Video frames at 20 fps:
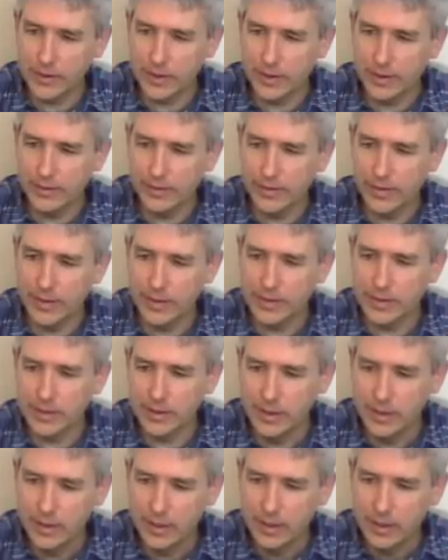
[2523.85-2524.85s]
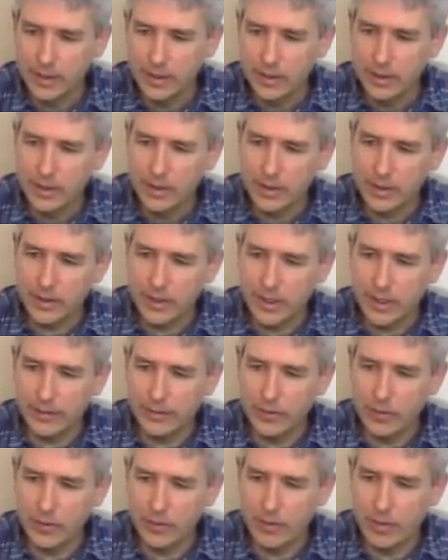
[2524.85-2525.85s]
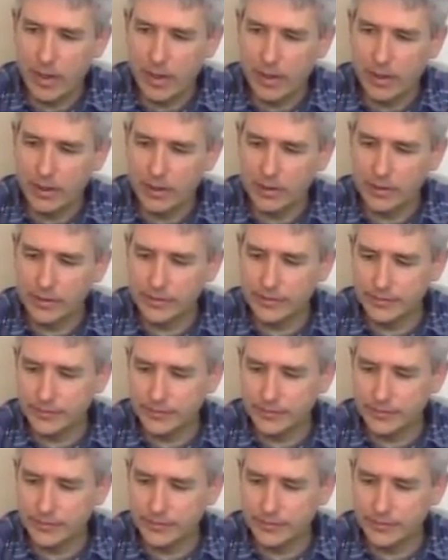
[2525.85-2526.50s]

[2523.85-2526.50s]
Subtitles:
of this kind of new model.